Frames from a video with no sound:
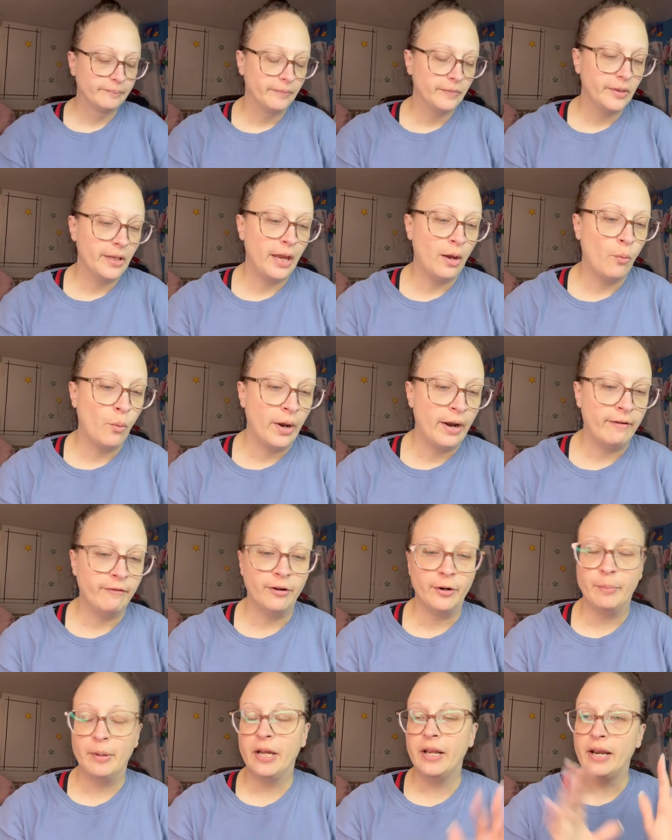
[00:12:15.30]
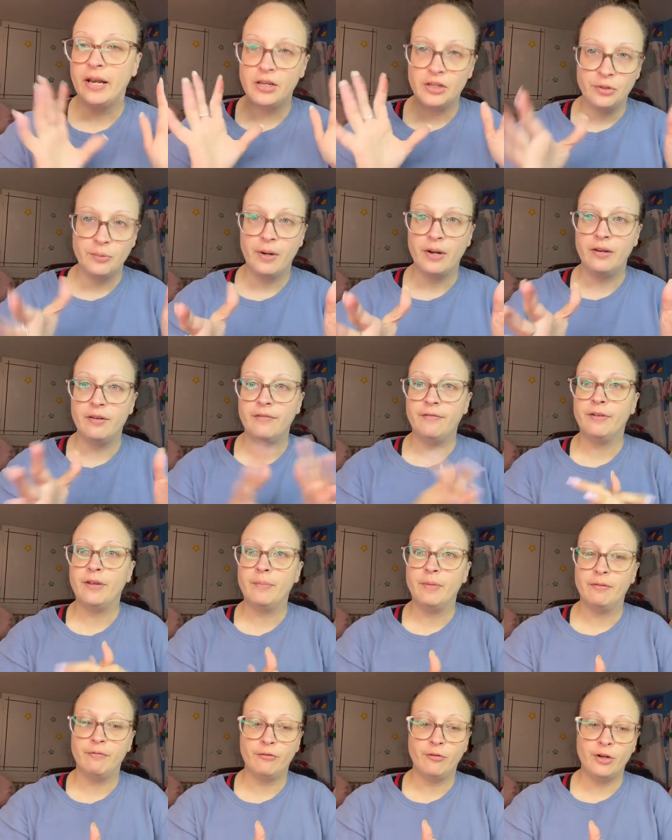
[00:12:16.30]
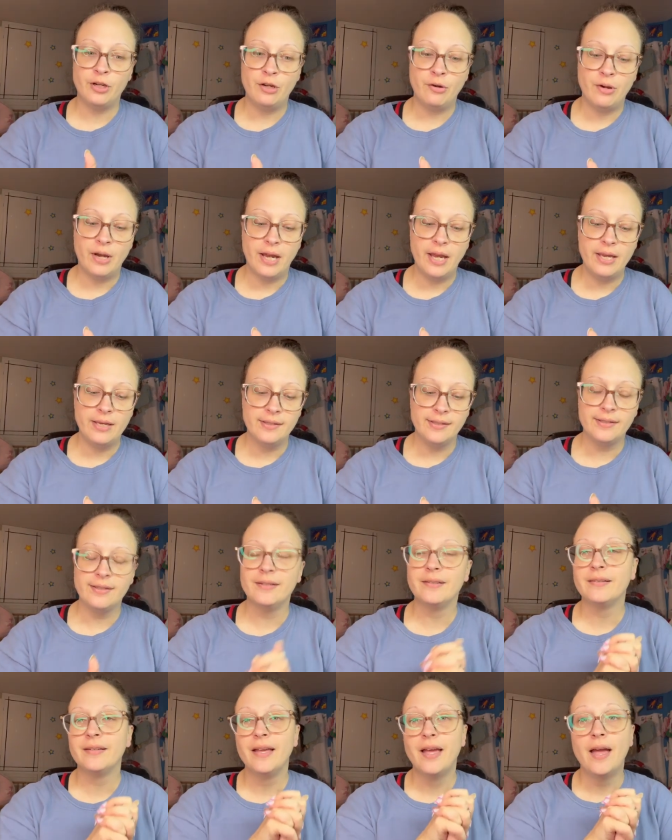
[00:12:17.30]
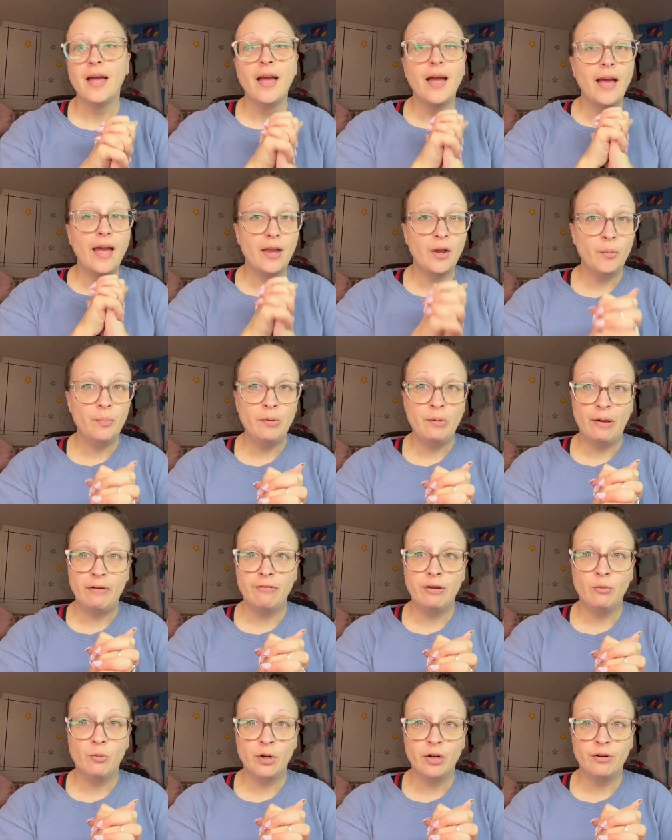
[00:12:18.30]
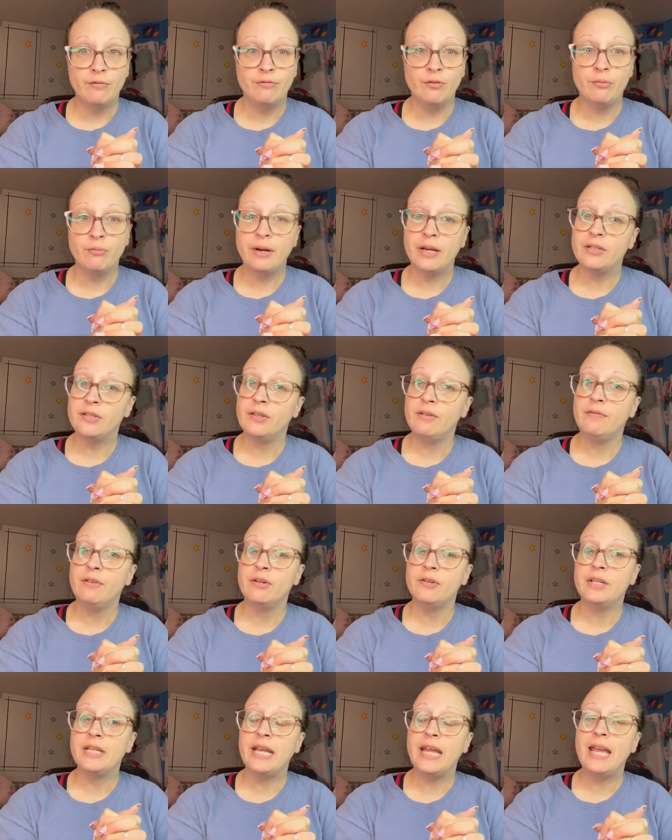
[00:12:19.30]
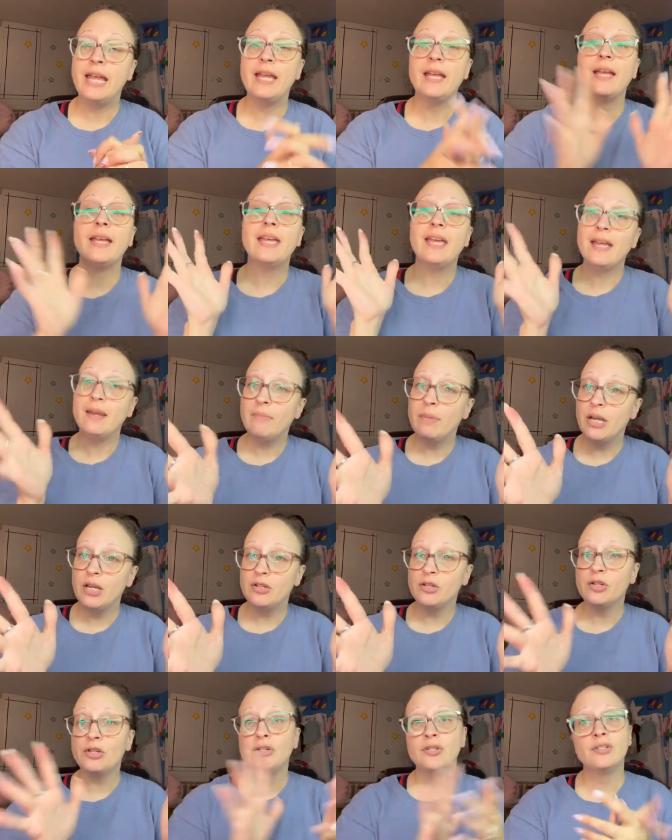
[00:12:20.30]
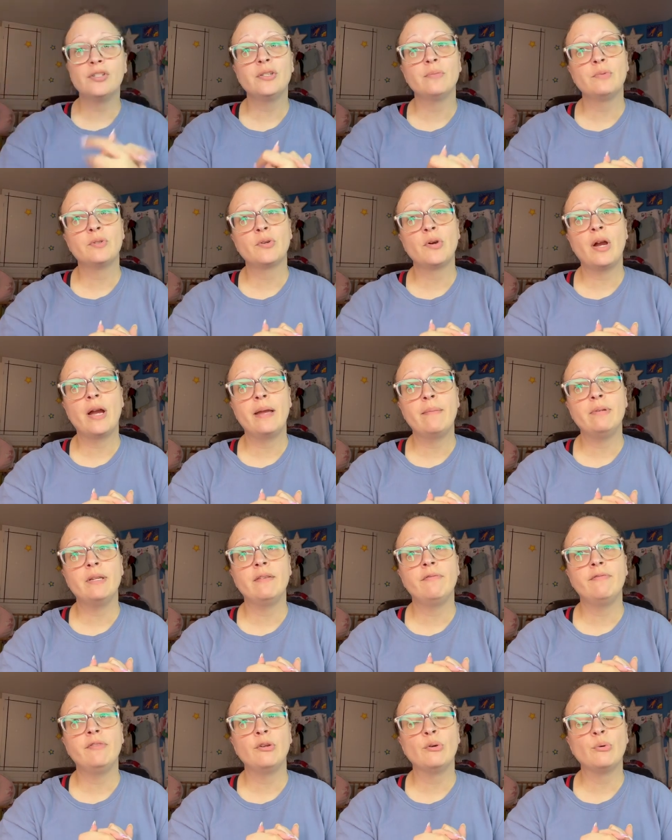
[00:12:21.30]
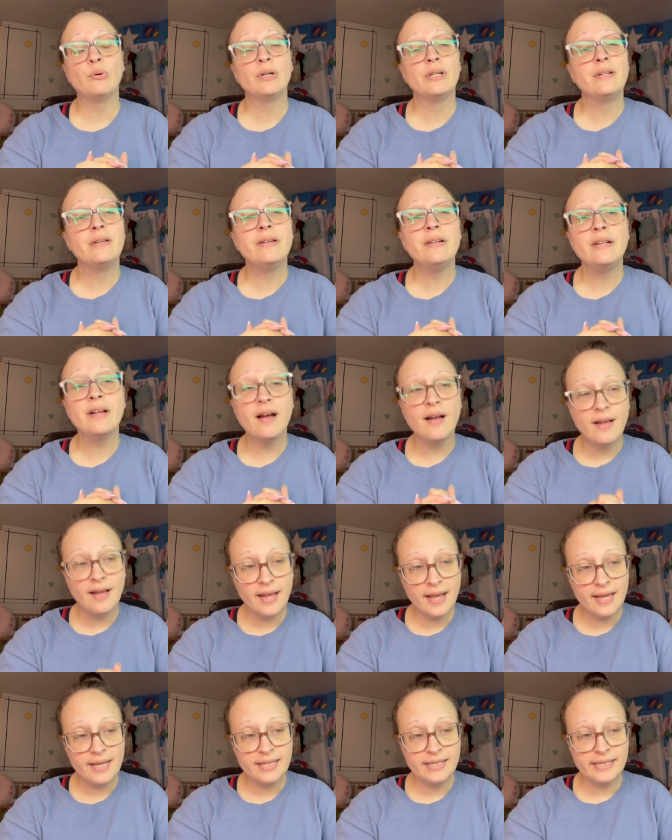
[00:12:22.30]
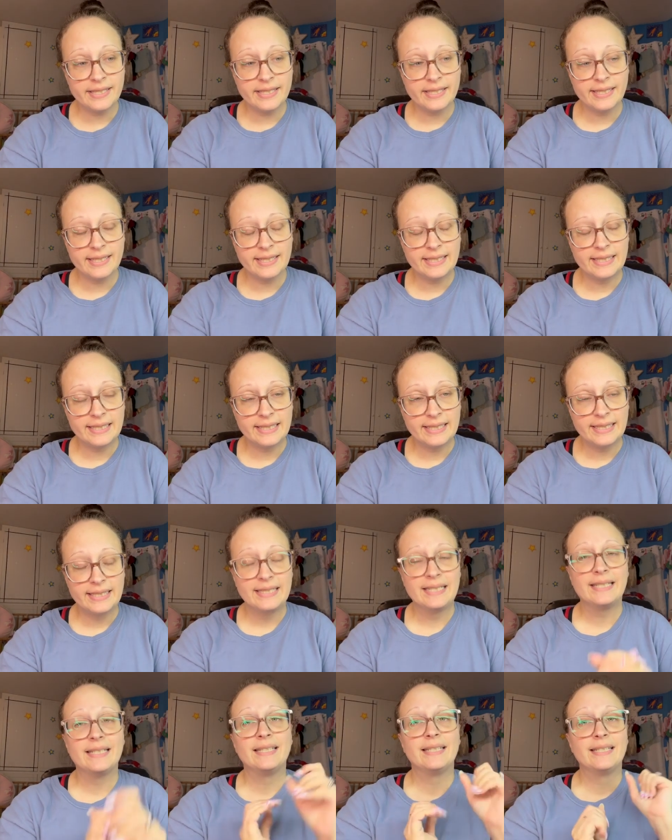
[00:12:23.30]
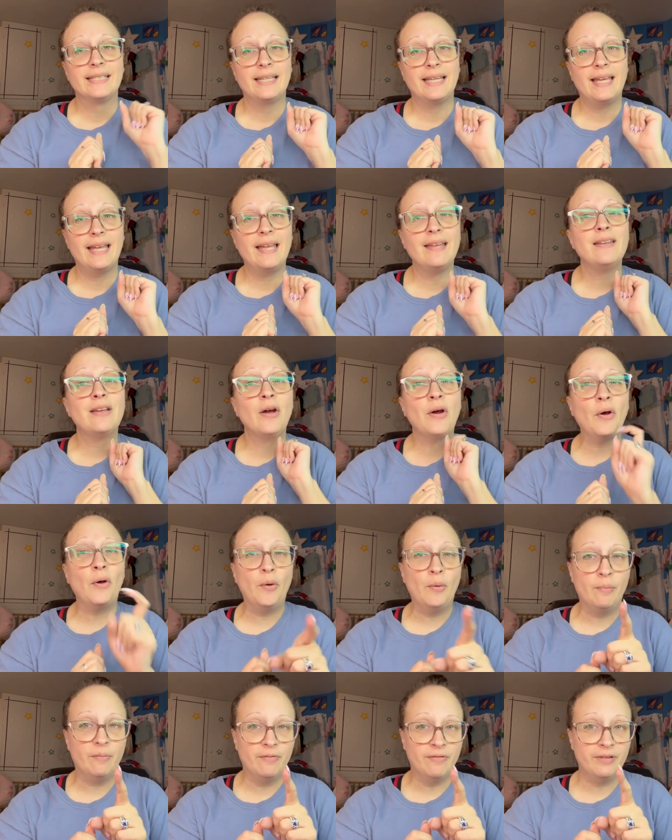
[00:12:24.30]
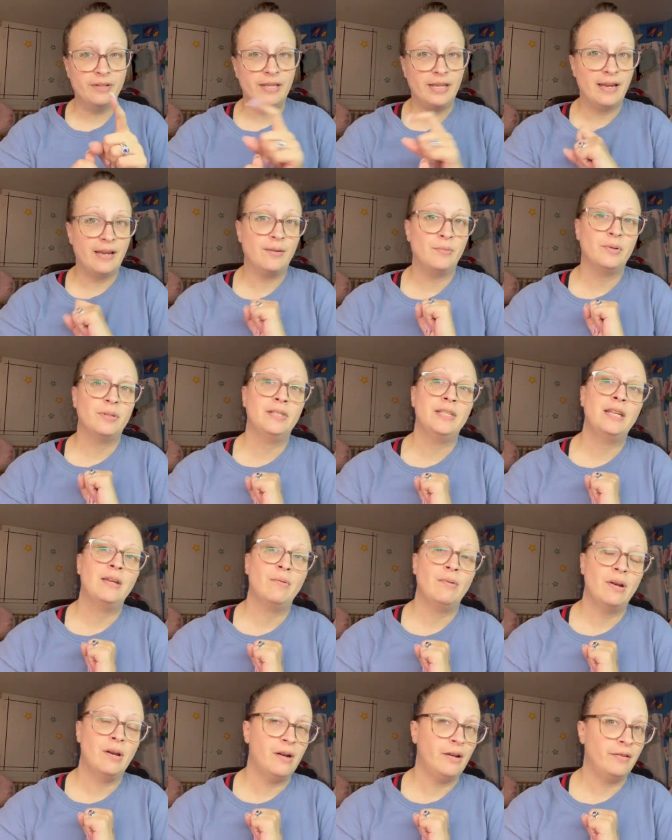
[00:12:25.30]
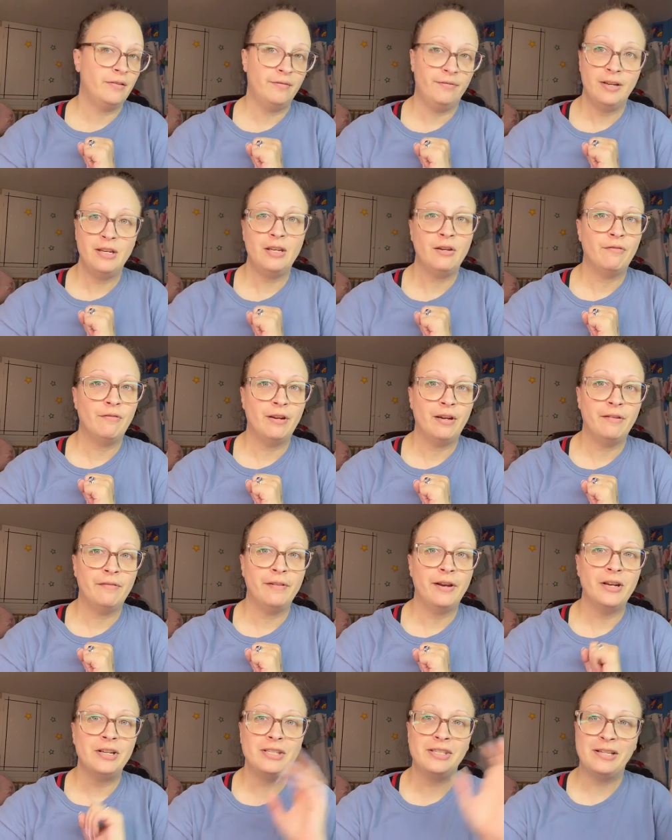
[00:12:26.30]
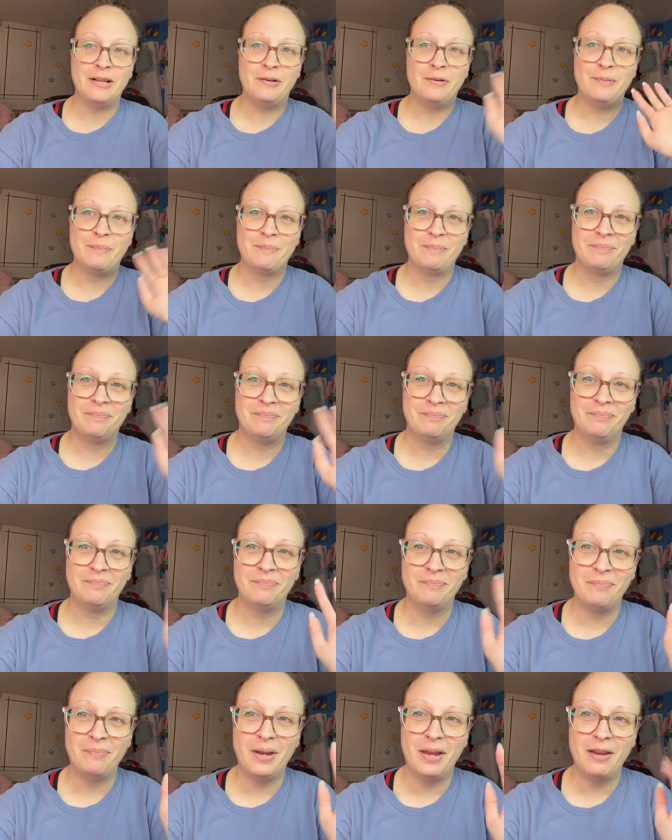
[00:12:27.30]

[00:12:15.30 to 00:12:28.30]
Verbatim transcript: like whatever, but I just wanted to film it for you guys. I hope you have a wonderful rest of your day. Again, make sure you're subscribed if you're not. And hopefully I will see you in another video very, very soon. Bye,